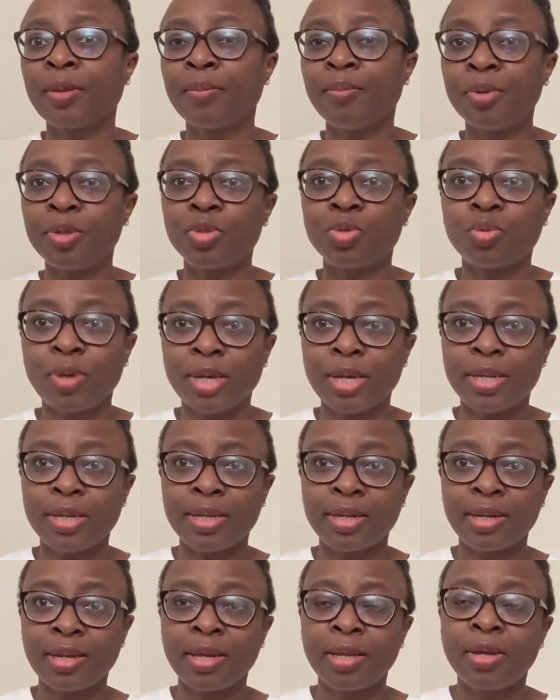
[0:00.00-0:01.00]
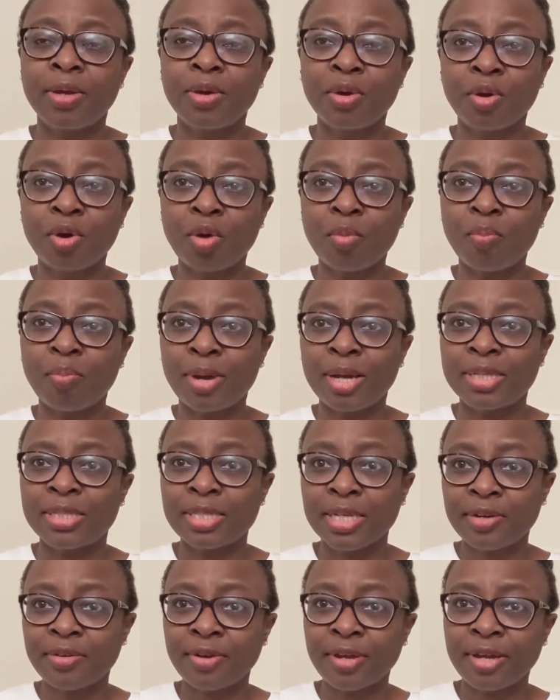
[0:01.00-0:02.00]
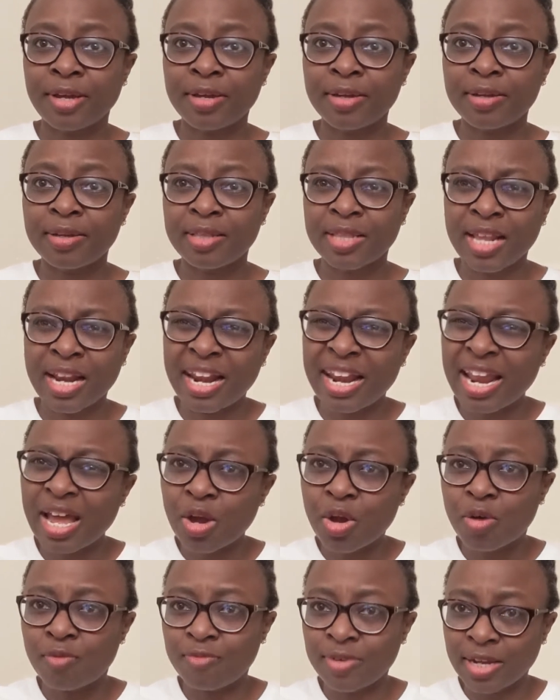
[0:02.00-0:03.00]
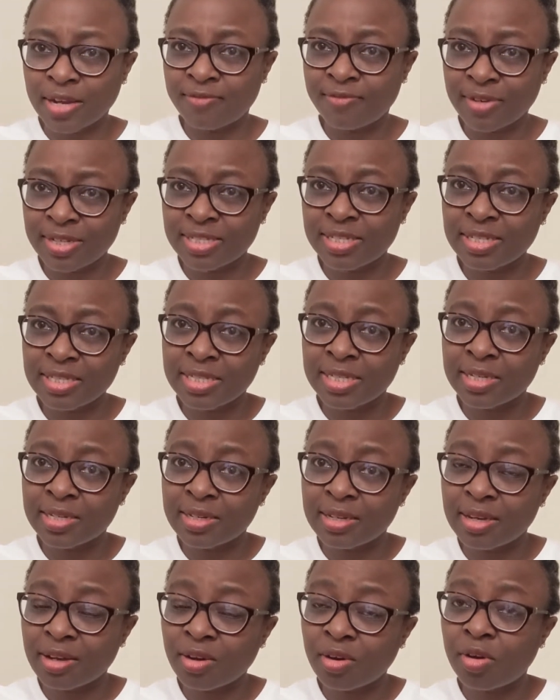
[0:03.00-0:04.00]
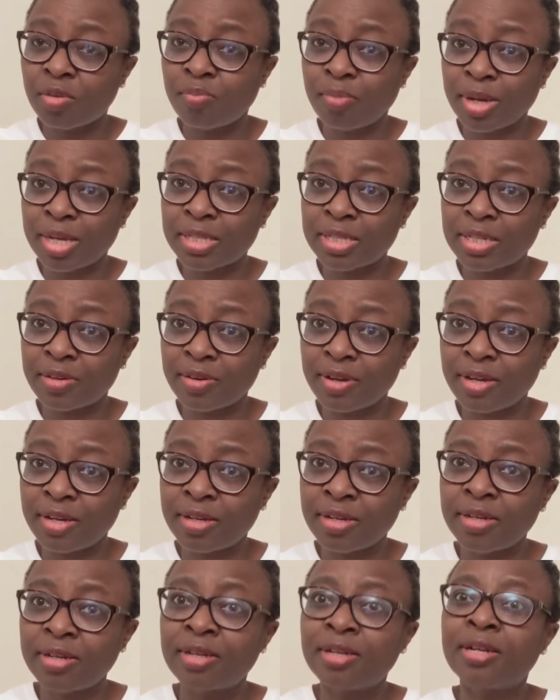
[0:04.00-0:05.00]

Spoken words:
between gut bacteria, the lack of diversity in gut bacteria,